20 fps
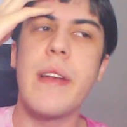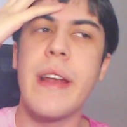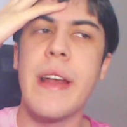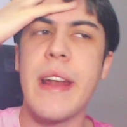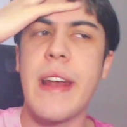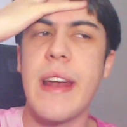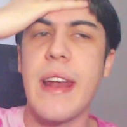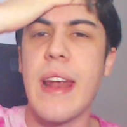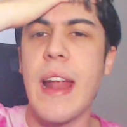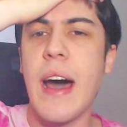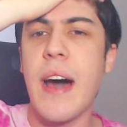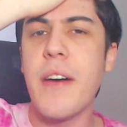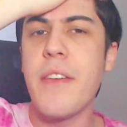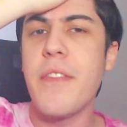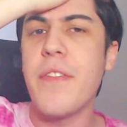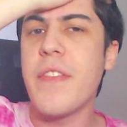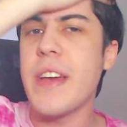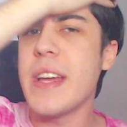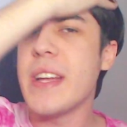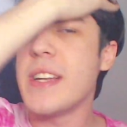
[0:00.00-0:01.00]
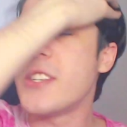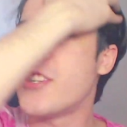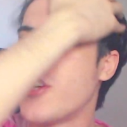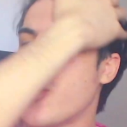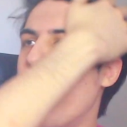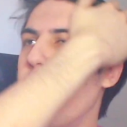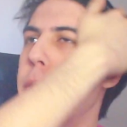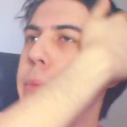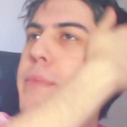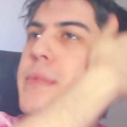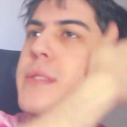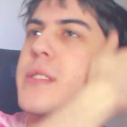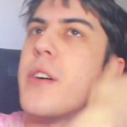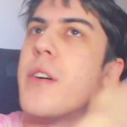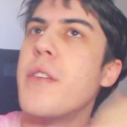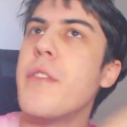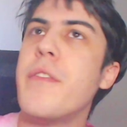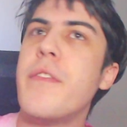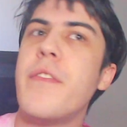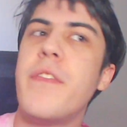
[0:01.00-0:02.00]
love in terms
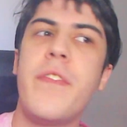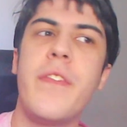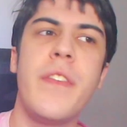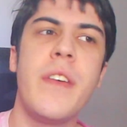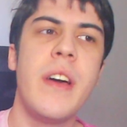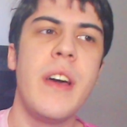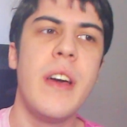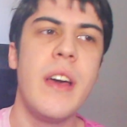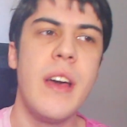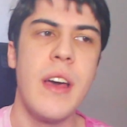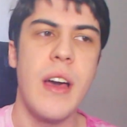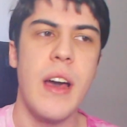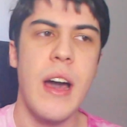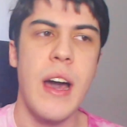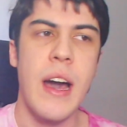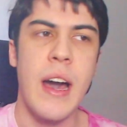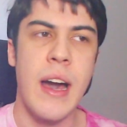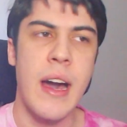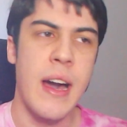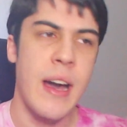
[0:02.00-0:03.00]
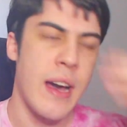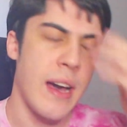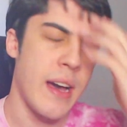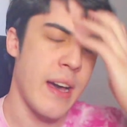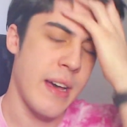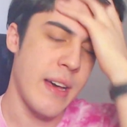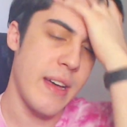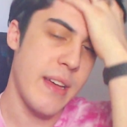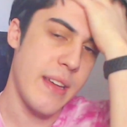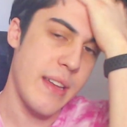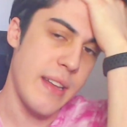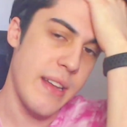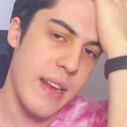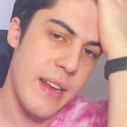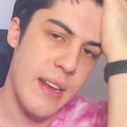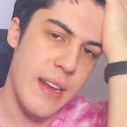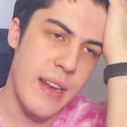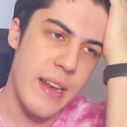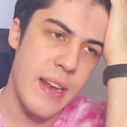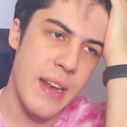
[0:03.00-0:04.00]
of, uh,
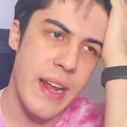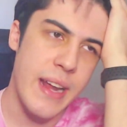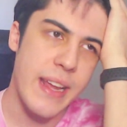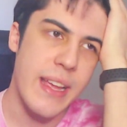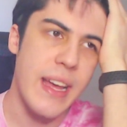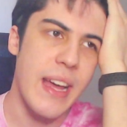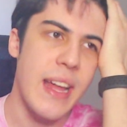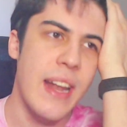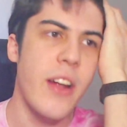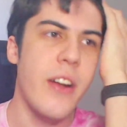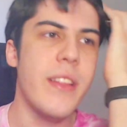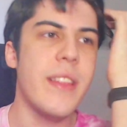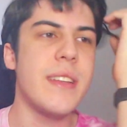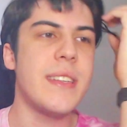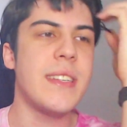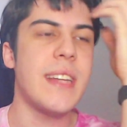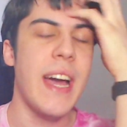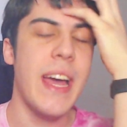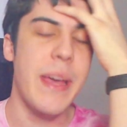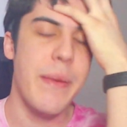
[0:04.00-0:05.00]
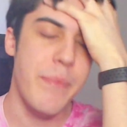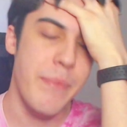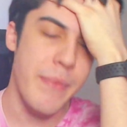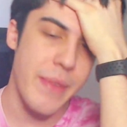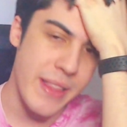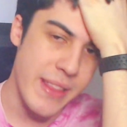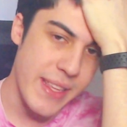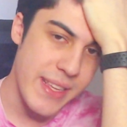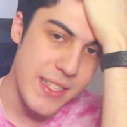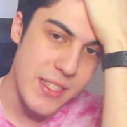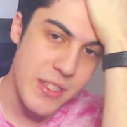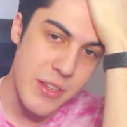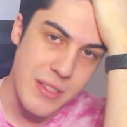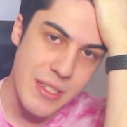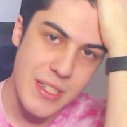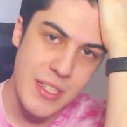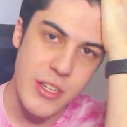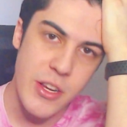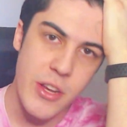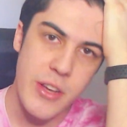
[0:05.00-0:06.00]
like, a lot of the time in these
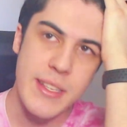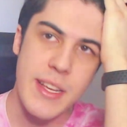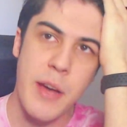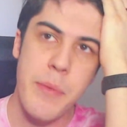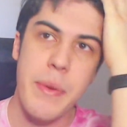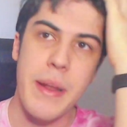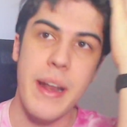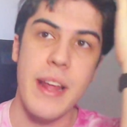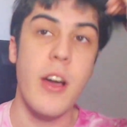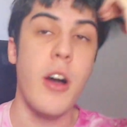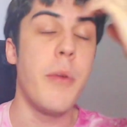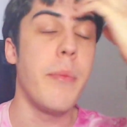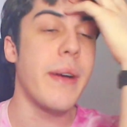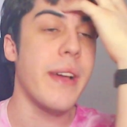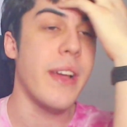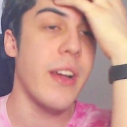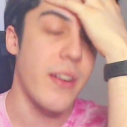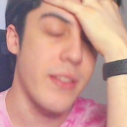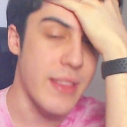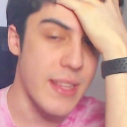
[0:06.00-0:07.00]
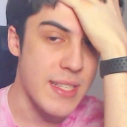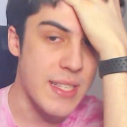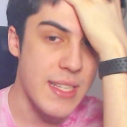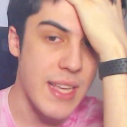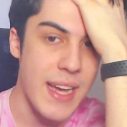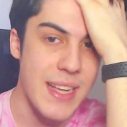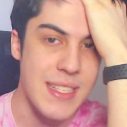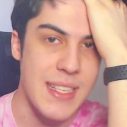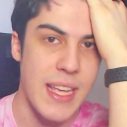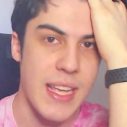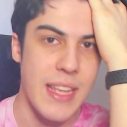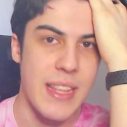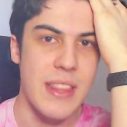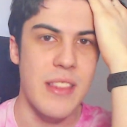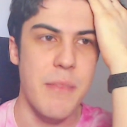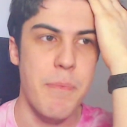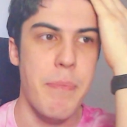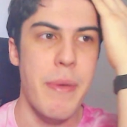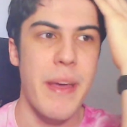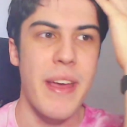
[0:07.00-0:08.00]
sorts of shows, I'll be like, oh my god, this guy's, like,
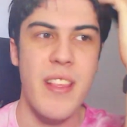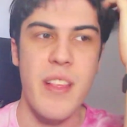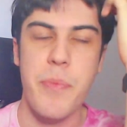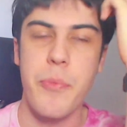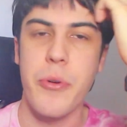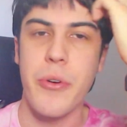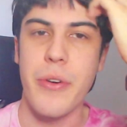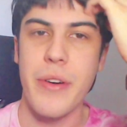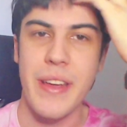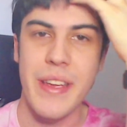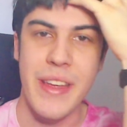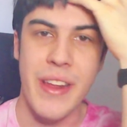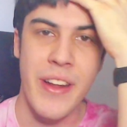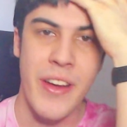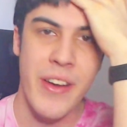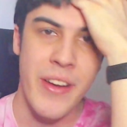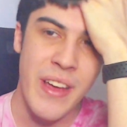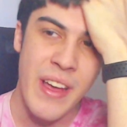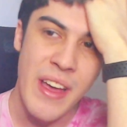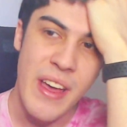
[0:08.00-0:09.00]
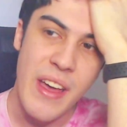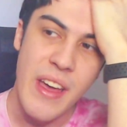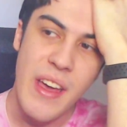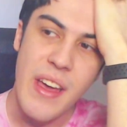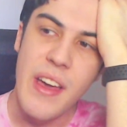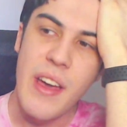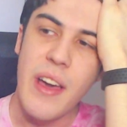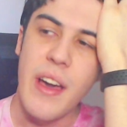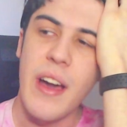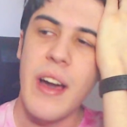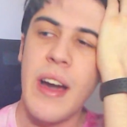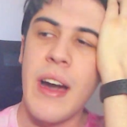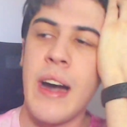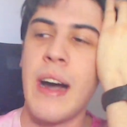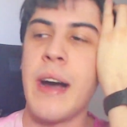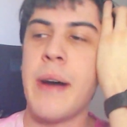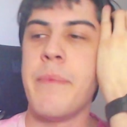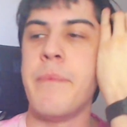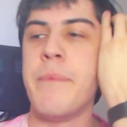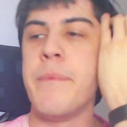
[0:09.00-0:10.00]
best boy, you know?
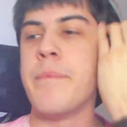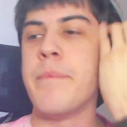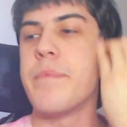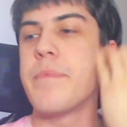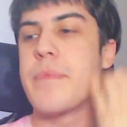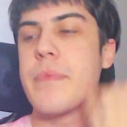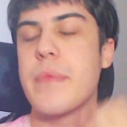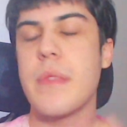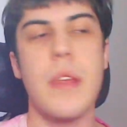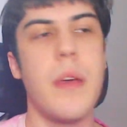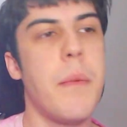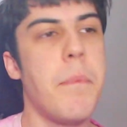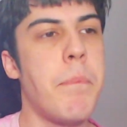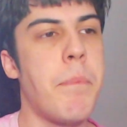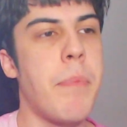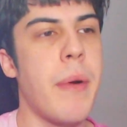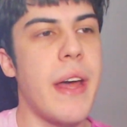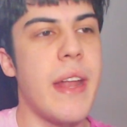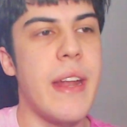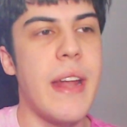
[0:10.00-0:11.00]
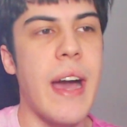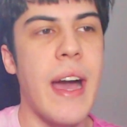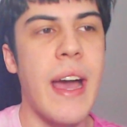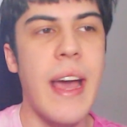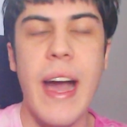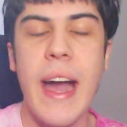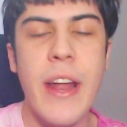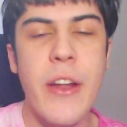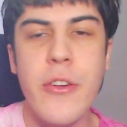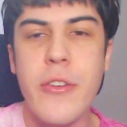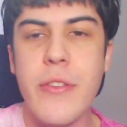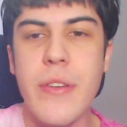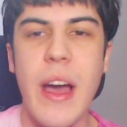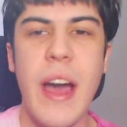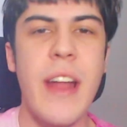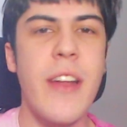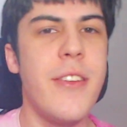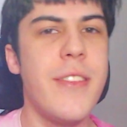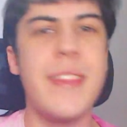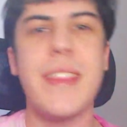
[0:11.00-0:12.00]
Um, but I, I don't,
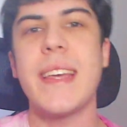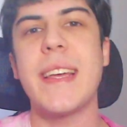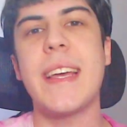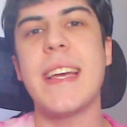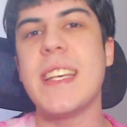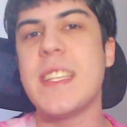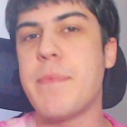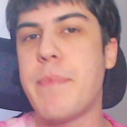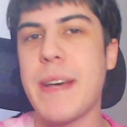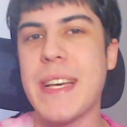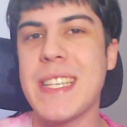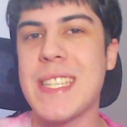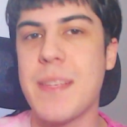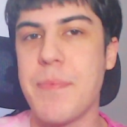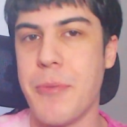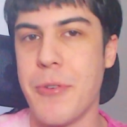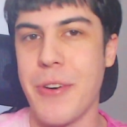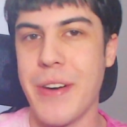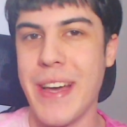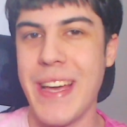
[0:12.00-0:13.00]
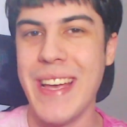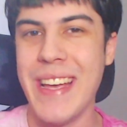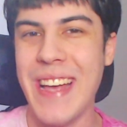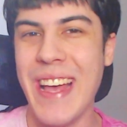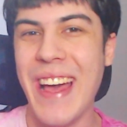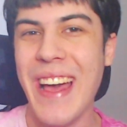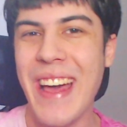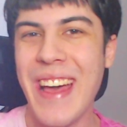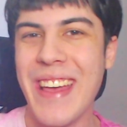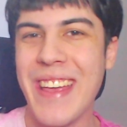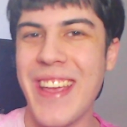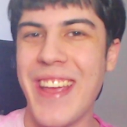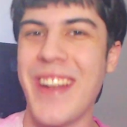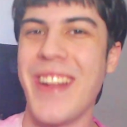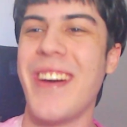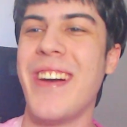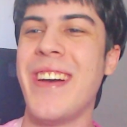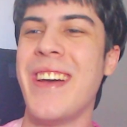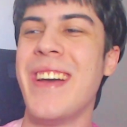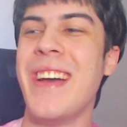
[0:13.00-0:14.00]
I don't think he's best boy, you
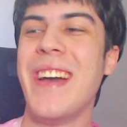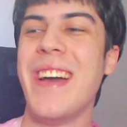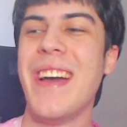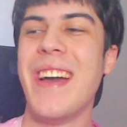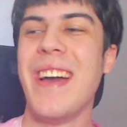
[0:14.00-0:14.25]
know?